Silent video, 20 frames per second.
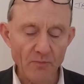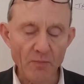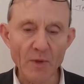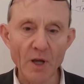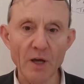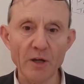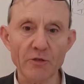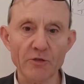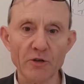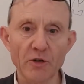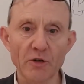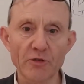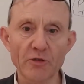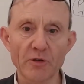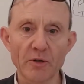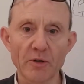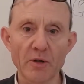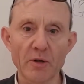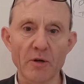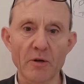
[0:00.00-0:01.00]
a discussion
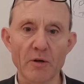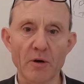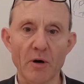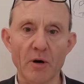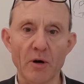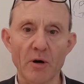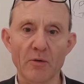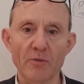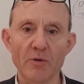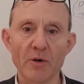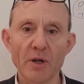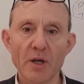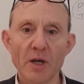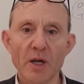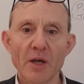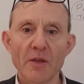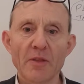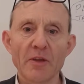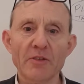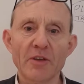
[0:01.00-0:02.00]
of
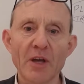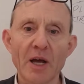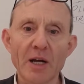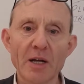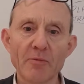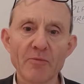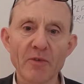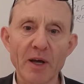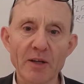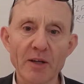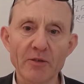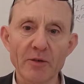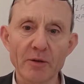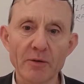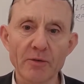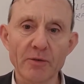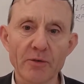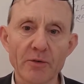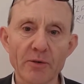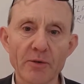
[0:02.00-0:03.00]
the xylem
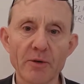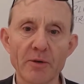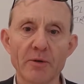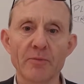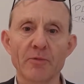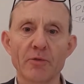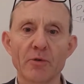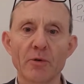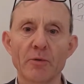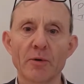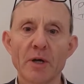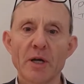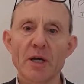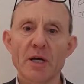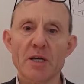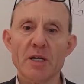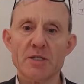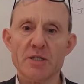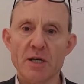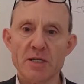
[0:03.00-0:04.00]
vessels. So
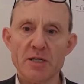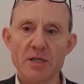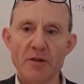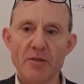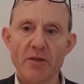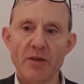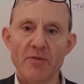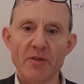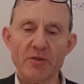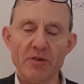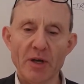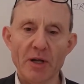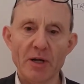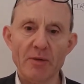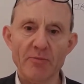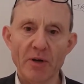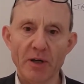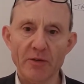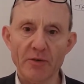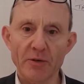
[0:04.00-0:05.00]
essentially then the xylem
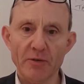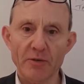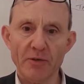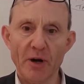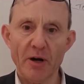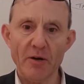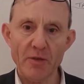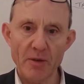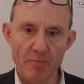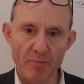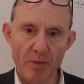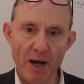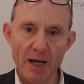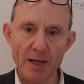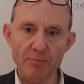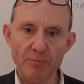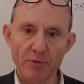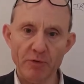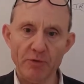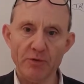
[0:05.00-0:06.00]
vessels are the
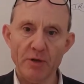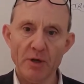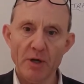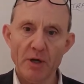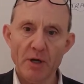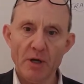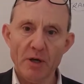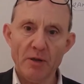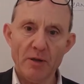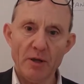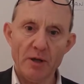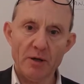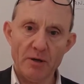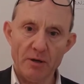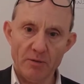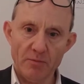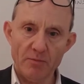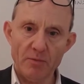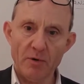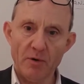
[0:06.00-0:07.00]
pipes
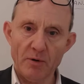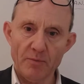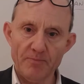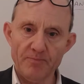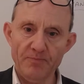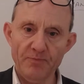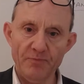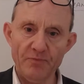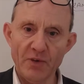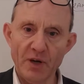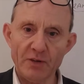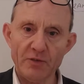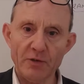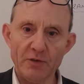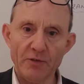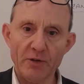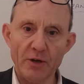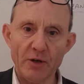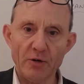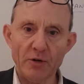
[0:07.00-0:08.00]
vessels
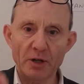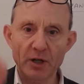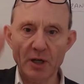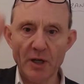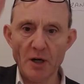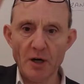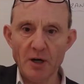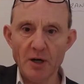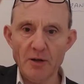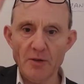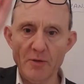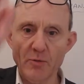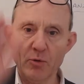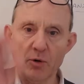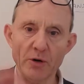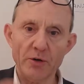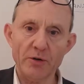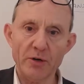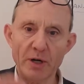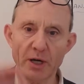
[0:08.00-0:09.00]
that are going to carry the
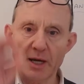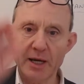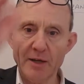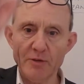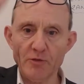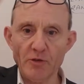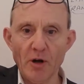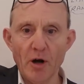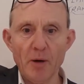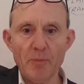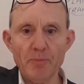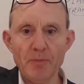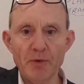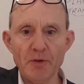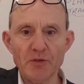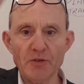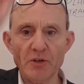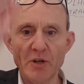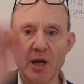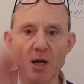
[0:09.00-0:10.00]
water and ions up the
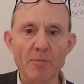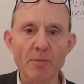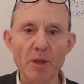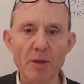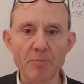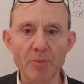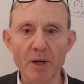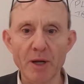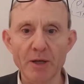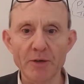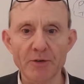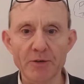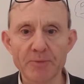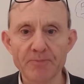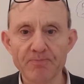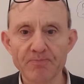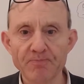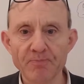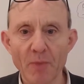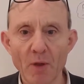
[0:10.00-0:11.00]
stem of the plant,
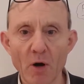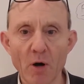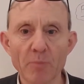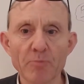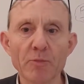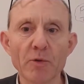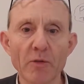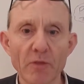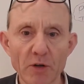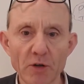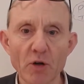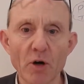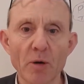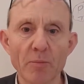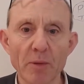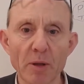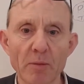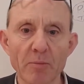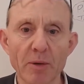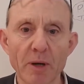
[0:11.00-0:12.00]
up to the top of
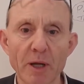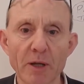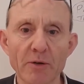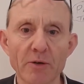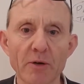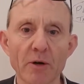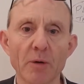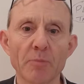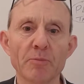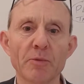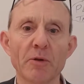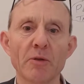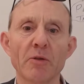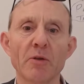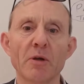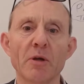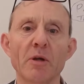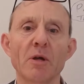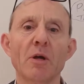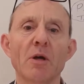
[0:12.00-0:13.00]
the plant, up to
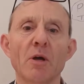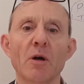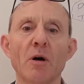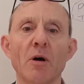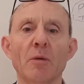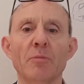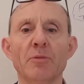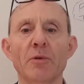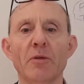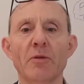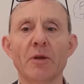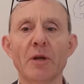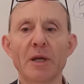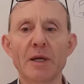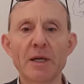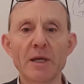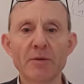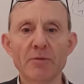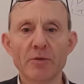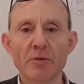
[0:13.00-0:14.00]
the
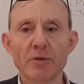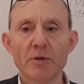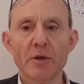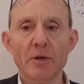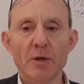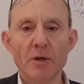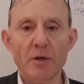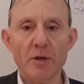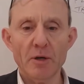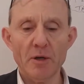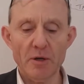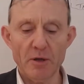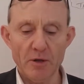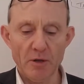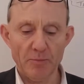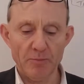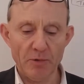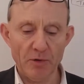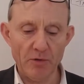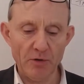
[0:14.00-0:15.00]
leaves, and up
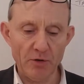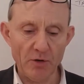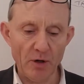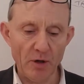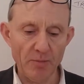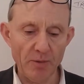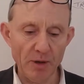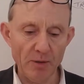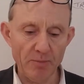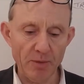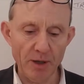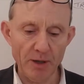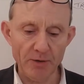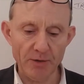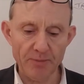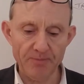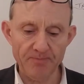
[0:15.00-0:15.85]
to the top of the plant.